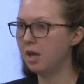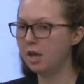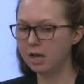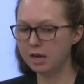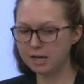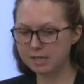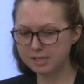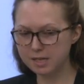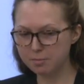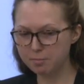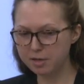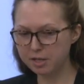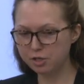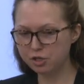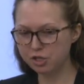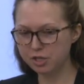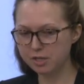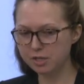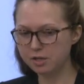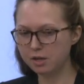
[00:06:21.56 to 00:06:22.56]
And as I
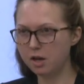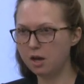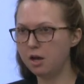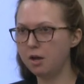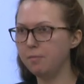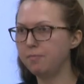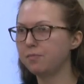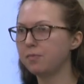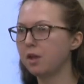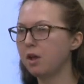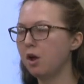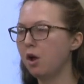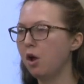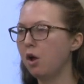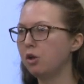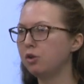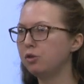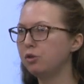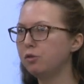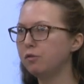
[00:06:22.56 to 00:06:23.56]
mentioned, um,
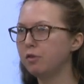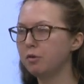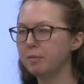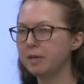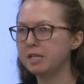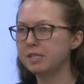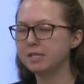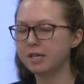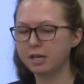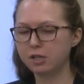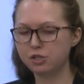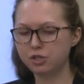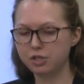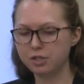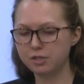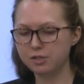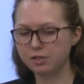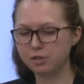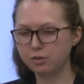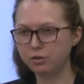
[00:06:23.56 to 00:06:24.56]
two of our main
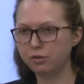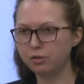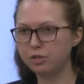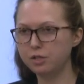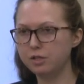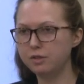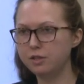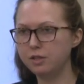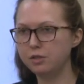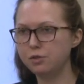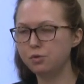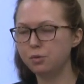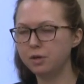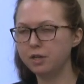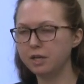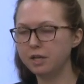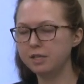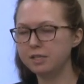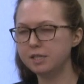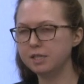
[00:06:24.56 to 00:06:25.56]
sections included the
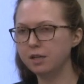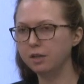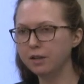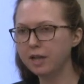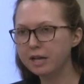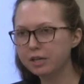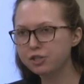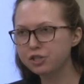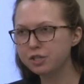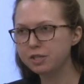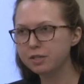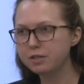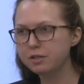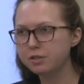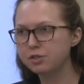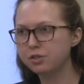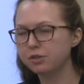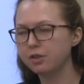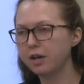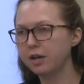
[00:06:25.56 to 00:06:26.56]
twenty eighteen election,
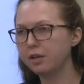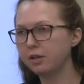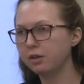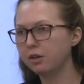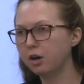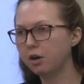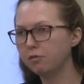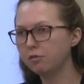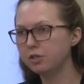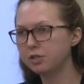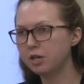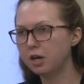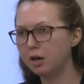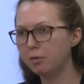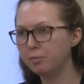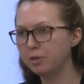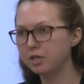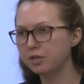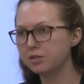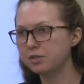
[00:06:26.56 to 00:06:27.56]
so that covered
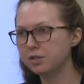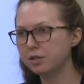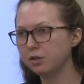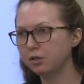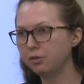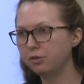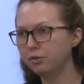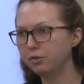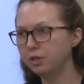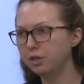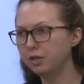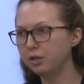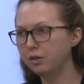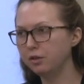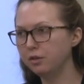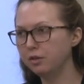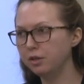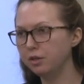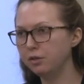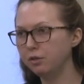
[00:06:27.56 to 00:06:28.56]
topics
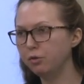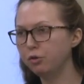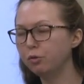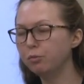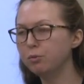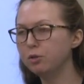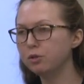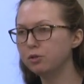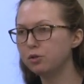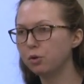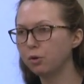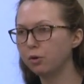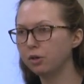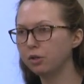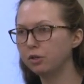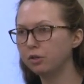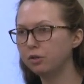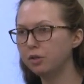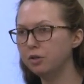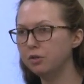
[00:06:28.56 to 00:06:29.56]
including the
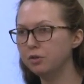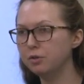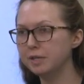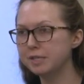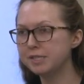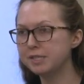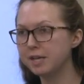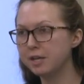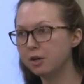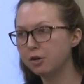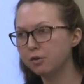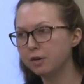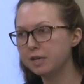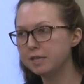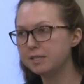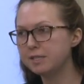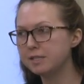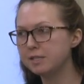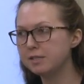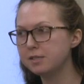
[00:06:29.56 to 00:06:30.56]
gubernatorial and U S Senate
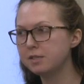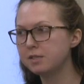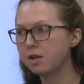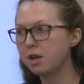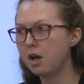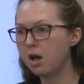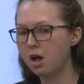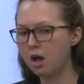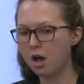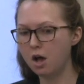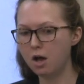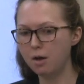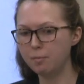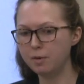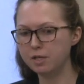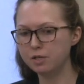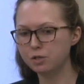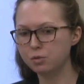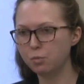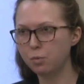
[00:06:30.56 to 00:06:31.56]
races, um,
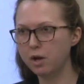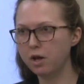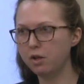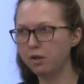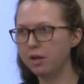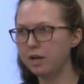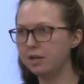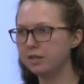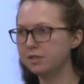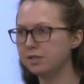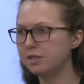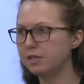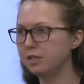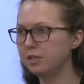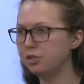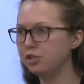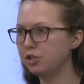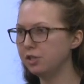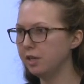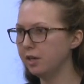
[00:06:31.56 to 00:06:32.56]
as well as the
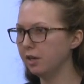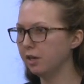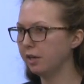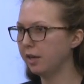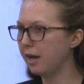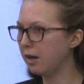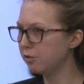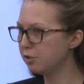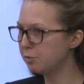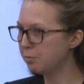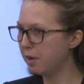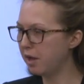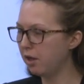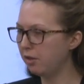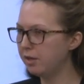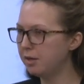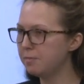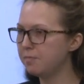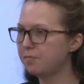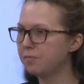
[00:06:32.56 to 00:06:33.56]
generic House
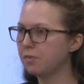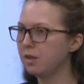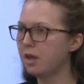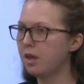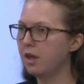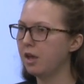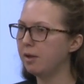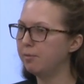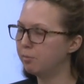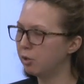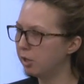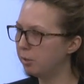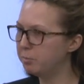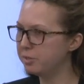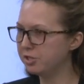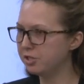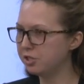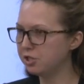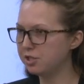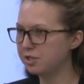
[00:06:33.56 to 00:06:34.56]
ballot and
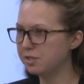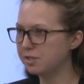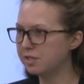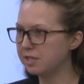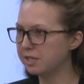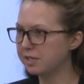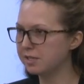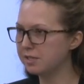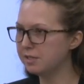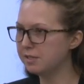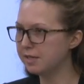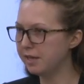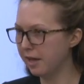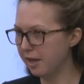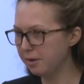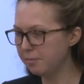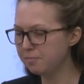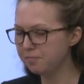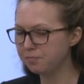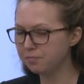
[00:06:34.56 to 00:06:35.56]
Proposition six and
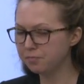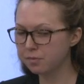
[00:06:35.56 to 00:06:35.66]
ten.